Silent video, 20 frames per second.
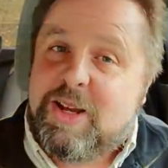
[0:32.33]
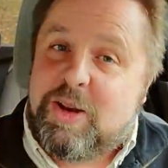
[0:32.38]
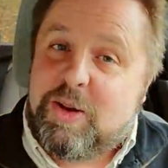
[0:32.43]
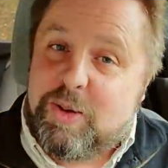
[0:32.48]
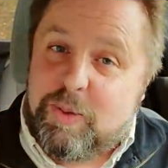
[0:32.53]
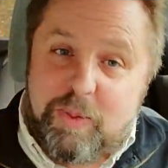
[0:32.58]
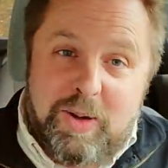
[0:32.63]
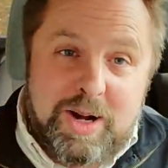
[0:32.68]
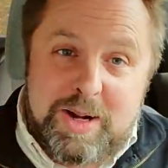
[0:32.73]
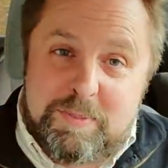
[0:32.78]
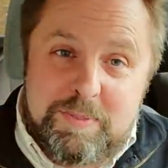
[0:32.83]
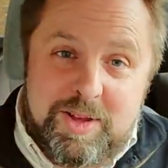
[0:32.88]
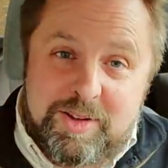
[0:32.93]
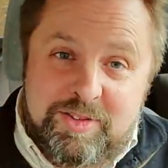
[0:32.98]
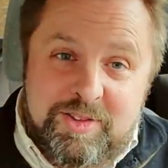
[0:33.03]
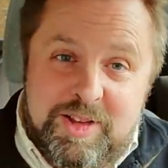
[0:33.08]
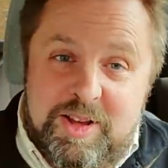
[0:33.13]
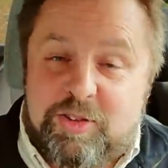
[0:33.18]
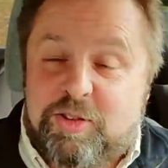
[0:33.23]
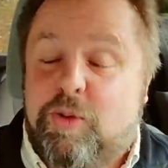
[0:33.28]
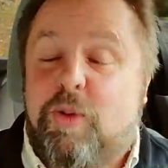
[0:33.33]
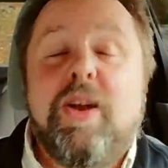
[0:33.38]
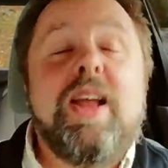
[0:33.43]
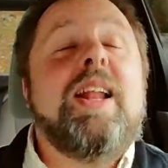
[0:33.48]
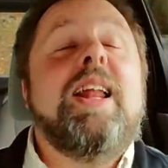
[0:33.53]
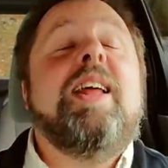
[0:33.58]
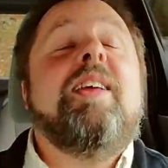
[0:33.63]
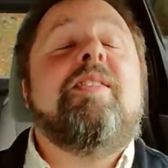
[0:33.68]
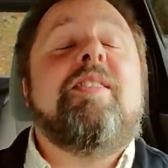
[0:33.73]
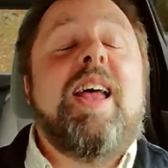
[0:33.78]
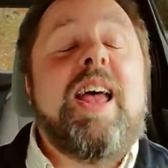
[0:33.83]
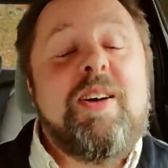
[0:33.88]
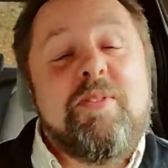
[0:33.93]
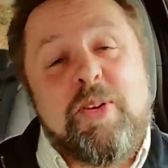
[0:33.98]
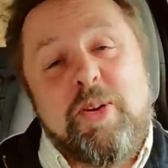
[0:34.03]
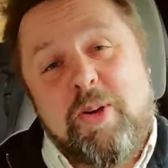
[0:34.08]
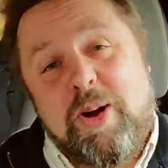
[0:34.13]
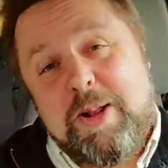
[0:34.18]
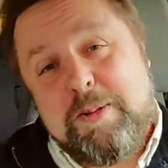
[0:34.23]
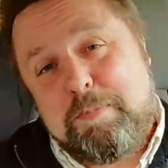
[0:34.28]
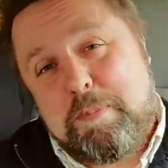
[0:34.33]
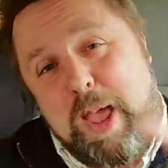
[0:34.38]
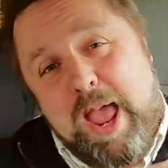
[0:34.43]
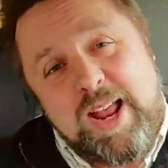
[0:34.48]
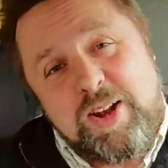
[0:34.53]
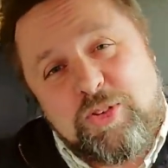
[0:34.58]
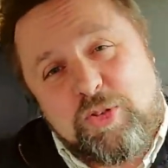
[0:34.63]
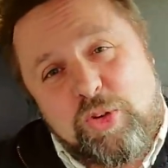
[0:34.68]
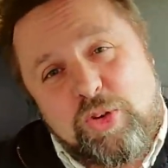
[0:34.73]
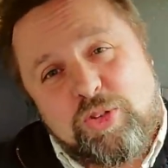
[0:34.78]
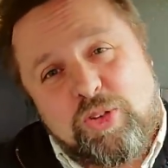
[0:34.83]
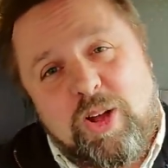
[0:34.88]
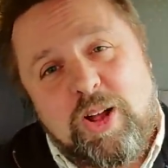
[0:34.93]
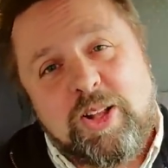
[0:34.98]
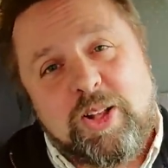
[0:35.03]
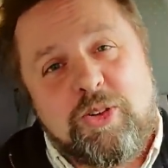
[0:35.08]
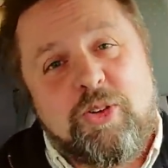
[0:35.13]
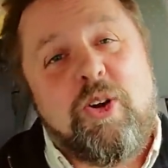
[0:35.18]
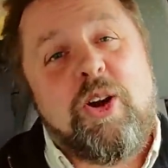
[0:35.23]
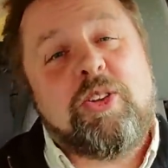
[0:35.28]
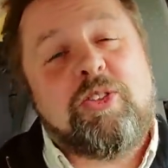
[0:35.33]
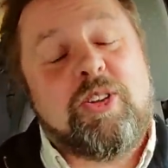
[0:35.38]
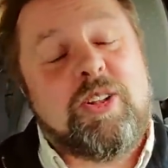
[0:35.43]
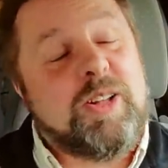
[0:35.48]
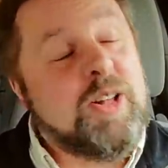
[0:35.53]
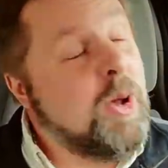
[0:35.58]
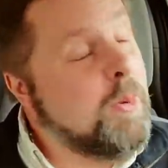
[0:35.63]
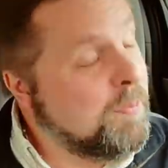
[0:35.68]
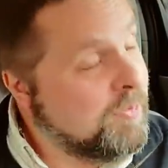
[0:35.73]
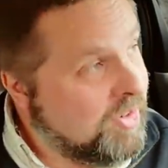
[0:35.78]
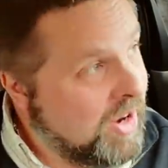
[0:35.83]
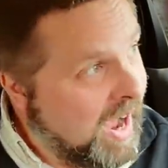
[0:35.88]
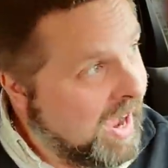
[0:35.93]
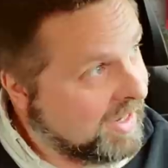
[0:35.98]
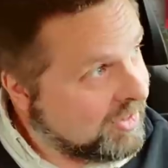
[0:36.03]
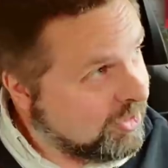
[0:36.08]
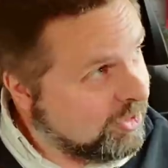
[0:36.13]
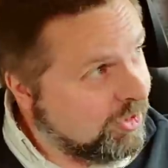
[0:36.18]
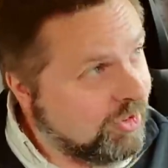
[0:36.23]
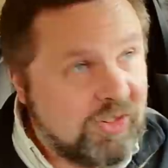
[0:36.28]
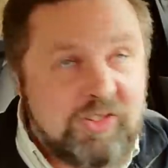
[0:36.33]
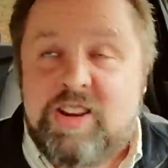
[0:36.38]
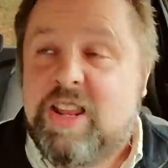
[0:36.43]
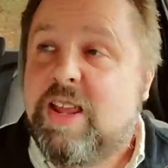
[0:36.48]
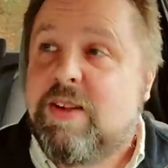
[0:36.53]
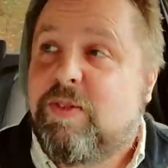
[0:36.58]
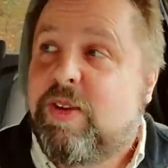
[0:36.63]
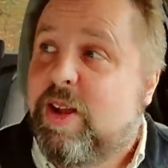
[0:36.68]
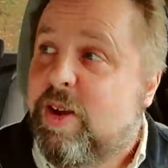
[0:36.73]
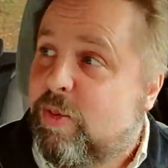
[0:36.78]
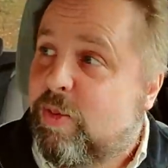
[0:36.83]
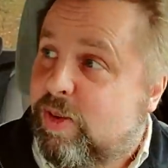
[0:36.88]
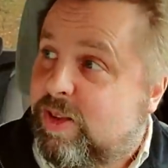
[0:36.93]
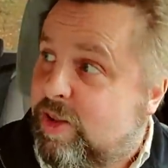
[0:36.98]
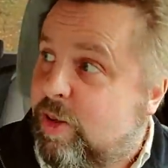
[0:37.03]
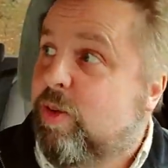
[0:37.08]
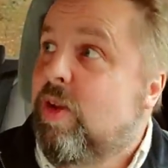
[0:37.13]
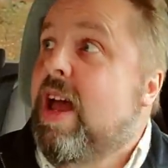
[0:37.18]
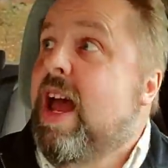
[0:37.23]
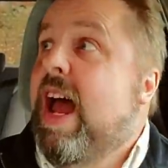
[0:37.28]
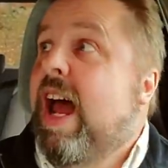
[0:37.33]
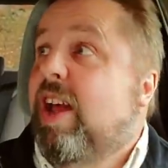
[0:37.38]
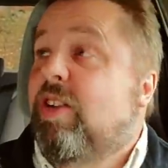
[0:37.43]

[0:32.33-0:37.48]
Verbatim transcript: Going to want to miss this. Greetings, everyone. Patriots all across the globe. Dr. Steve here with you.